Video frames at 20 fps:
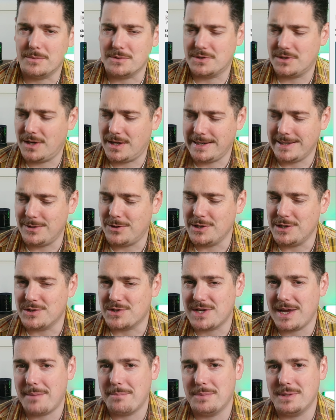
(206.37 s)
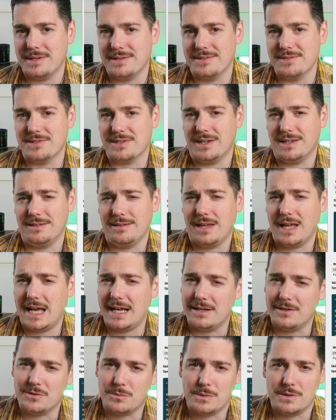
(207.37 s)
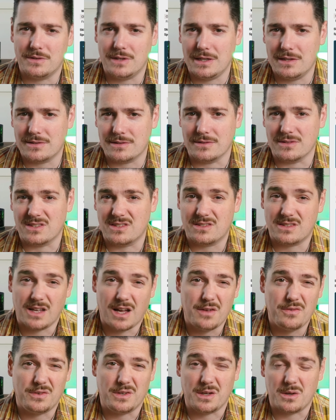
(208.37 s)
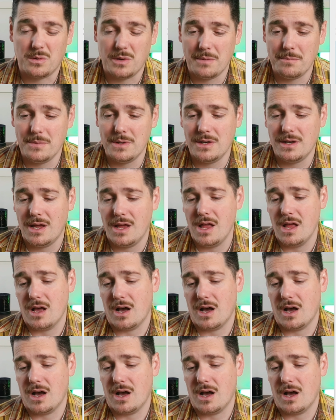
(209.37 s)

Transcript: certainly not your champions and gangers with decent stuff and equipment.